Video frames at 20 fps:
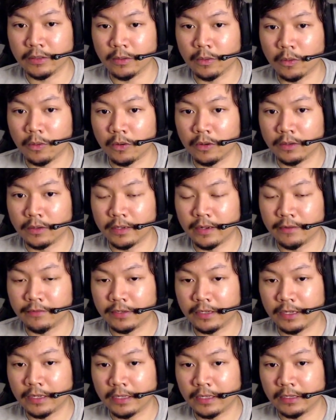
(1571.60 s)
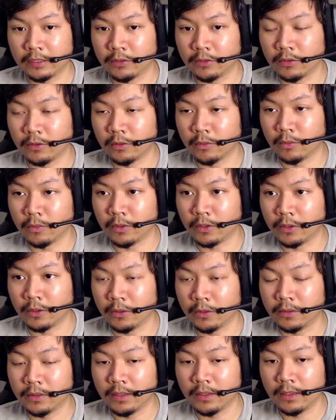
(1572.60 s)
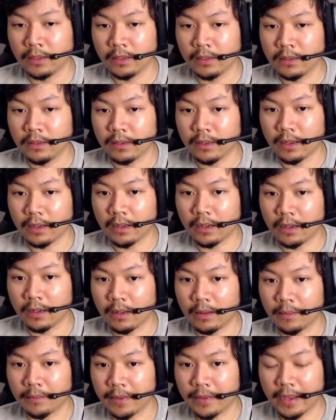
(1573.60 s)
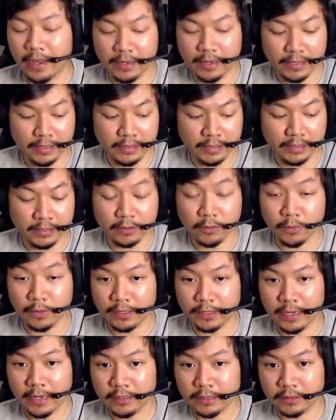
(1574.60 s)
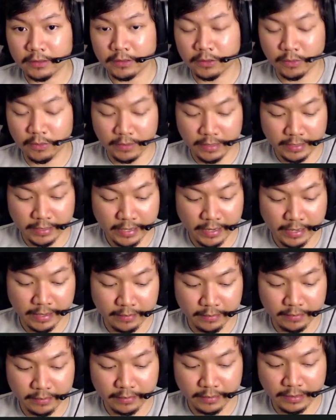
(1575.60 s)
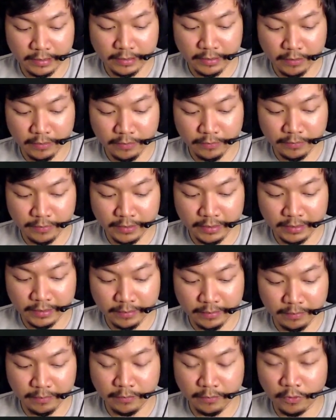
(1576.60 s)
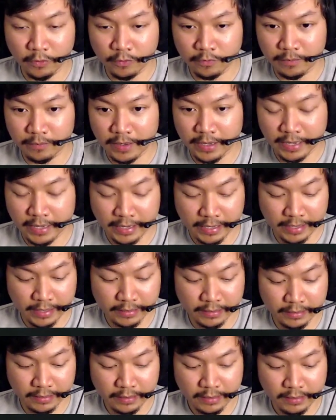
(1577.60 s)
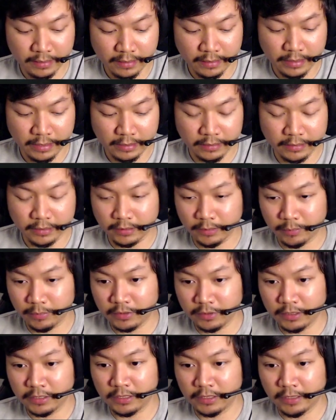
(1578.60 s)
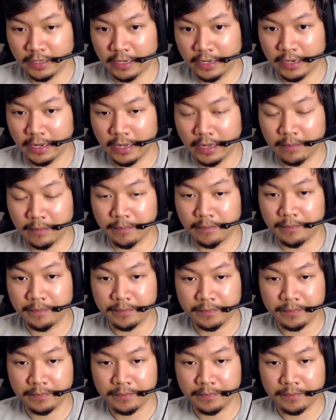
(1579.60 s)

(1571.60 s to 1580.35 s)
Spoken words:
or navigating through the world, and I need quick access to it. I can't, you know, really move my hand in such a position to hit M,